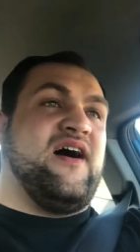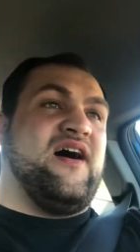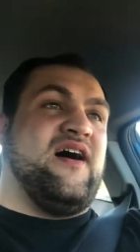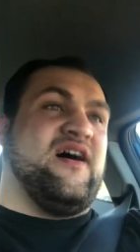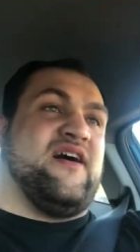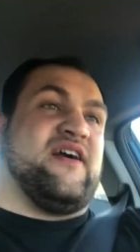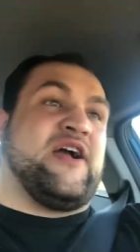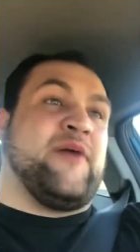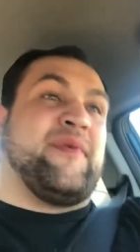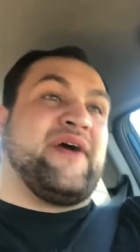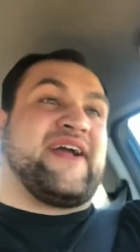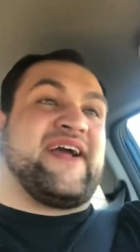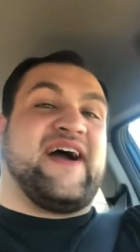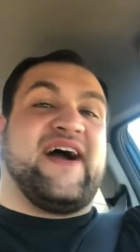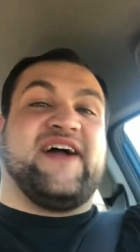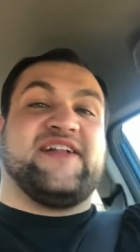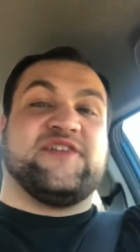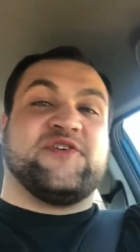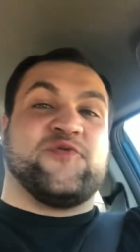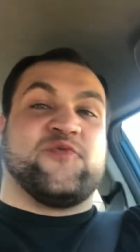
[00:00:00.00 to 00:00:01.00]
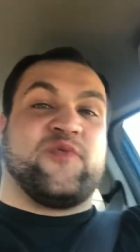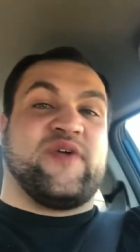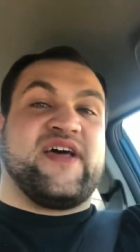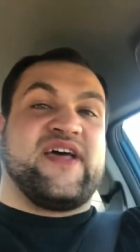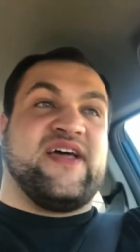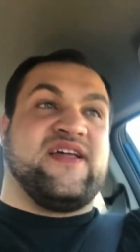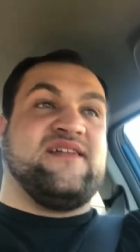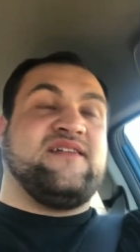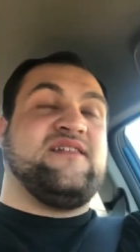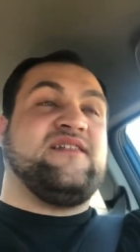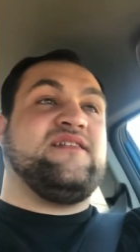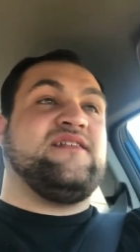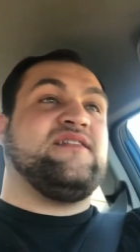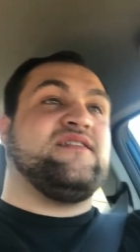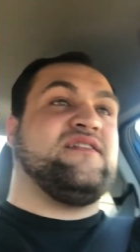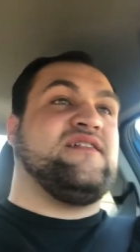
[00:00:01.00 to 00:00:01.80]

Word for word: Uh, got my Kylo Ren.